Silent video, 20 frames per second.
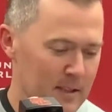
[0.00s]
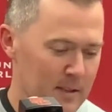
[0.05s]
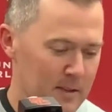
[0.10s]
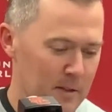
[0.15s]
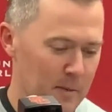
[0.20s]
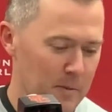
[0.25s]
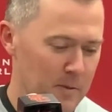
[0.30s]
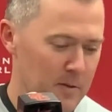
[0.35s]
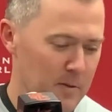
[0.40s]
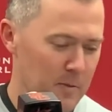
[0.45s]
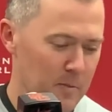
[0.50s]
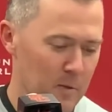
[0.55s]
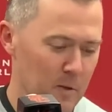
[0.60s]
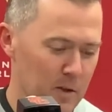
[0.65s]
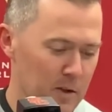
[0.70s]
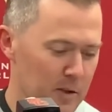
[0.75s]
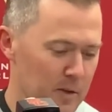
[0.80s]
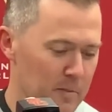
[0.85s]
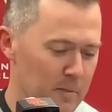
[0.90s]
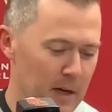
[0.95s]
some some
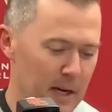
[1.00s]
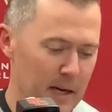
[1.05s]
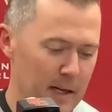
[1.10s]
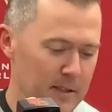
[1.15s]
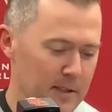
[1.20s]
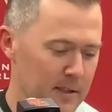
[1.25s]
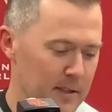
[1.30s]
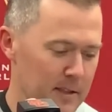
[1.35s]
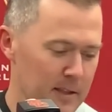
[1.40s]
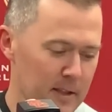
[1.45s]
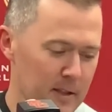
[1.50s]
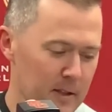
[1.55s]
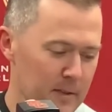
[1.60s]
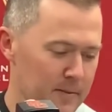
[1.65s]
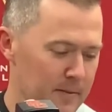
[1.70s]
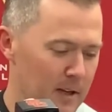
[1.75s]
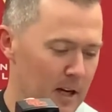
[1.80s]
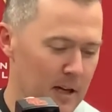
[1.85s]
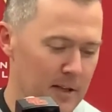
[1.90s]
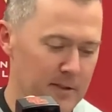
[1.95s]
really good backs in there.
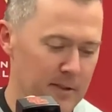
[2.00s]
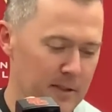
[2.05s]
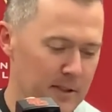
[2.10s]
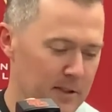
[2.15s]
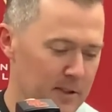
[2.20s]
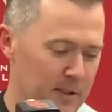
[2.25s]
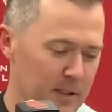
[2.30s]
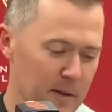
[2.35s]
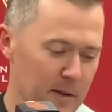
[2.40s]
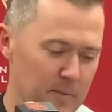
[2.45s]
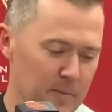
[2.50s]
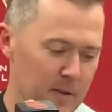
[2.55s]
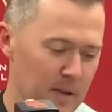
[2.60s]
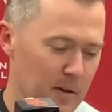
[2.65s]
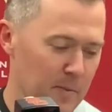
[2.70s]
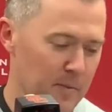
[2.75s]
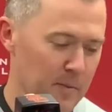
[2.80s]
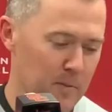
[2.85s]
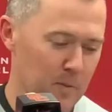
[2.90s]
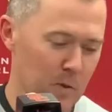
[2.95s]
And Austin has stepped
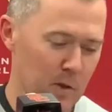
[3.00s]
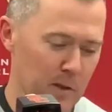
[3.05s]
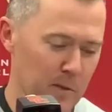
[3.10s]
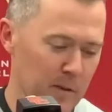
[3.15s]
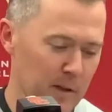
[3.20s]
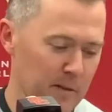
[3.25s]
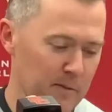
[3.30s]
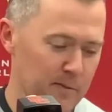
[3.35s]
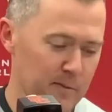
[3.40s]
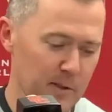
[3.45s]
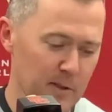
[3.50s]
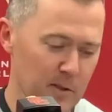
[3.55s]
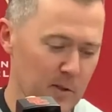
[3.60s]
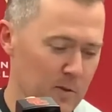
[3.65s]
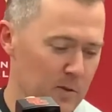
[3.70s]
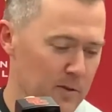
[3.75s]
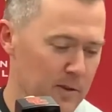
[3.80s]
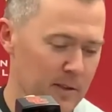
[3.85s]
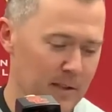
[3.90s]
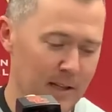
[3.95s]
up, and boy, he ran
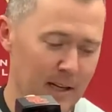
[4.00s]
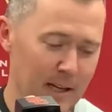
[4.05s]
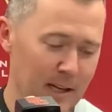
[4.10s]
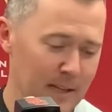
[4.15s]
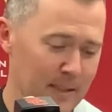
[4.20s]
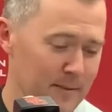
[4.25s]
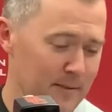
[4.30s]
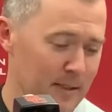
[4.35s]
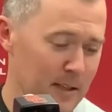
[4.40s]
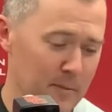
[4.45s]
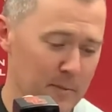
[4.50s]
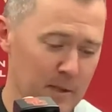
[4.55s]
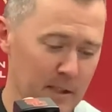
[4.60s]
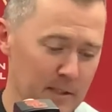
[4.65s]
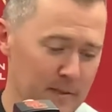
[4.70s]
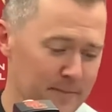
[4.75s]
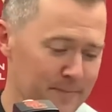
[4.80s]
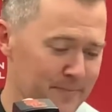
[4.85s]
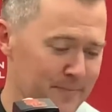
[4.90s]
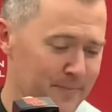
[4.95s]
physical tonight. I
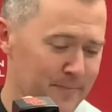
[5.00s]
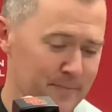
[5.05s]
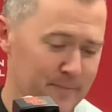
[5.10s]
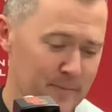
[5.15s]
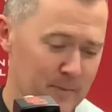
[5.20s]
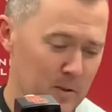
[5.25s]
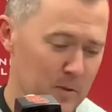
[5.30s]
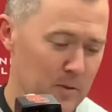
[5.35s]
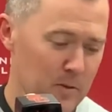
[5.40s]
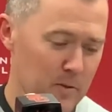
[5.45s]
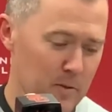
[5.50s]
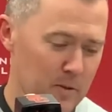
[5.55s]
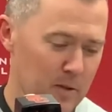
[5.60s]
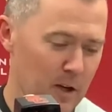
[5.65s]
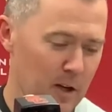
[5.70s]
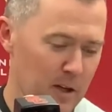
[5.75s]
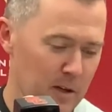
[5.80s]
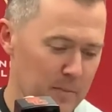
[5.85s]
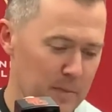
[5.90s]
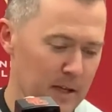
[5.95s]
mean, you, you
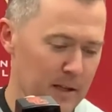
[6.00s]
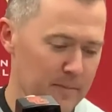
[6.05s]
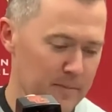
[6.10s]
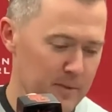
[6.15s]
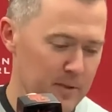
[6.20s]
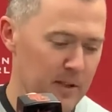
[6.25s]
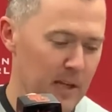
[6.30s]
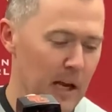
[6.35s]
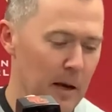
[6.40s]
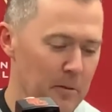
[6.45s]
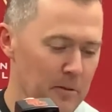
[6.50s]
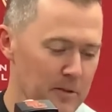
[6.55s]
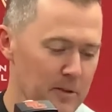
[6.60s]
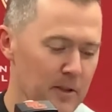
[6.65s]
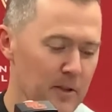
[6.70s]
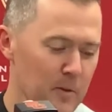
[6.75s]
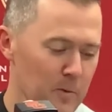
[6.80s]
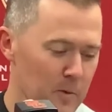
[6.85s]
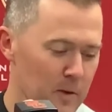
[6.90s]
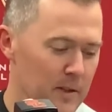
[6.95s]
talk about establishing
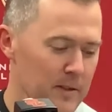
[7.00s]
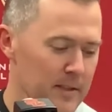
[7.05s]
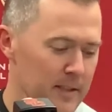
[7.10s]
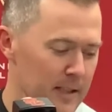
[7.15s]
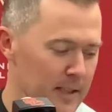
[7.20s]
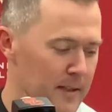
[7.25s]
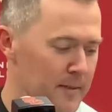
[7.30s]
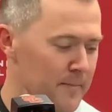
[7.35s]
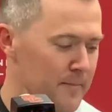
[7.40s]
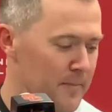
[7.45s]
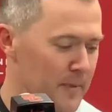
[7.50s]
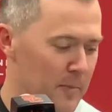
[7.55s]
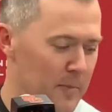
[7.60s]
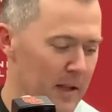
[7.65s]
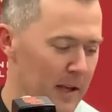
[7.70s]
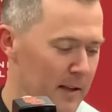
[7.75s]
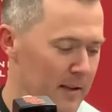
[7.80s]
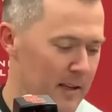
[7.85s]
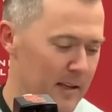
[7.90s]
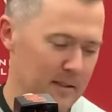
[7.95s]
the run game. I mean,
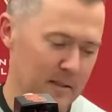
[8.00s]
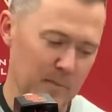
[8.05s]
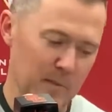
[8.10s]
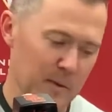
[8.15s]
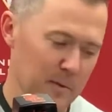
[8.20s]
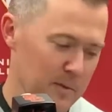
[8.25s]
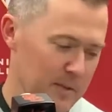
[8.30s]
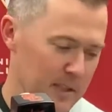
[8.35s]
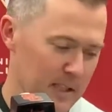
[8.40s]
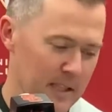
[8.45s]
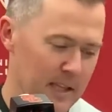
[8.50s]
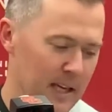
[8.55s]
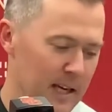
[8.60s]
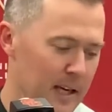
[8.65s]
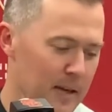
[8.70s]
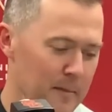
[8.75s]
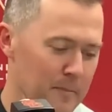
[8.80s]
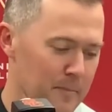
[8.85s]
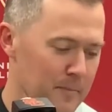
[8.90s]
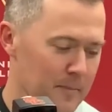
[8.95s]
that, that to me was a
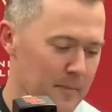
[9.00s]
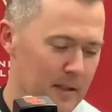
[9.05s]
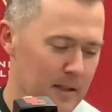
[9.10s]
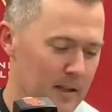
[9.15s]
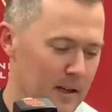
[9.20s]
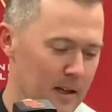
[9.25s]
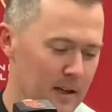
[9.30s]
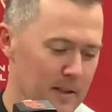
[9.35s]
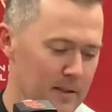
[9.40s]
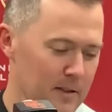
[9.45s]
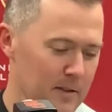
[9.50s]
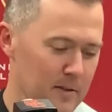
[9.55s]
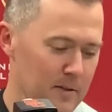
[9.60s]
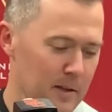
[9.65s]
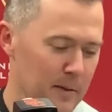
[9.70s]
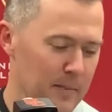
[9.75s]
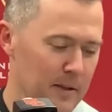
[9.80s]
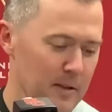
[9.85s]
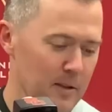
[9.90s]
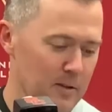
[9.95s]
game. And honestly, I
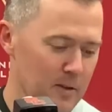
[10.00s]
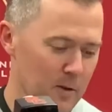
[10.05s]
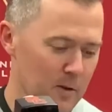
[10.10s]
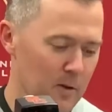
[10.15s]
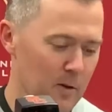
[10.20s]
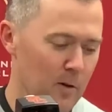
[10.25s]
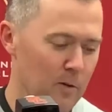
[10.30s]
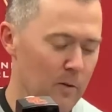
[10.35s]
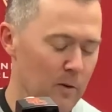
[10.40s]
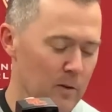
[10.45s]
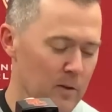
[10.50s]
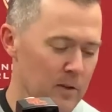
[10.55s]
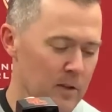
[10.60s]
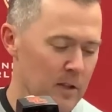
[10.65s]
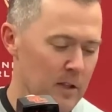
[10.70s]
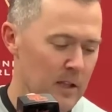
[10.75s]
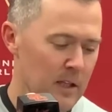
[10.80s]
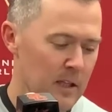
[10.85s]
mean, the turnovers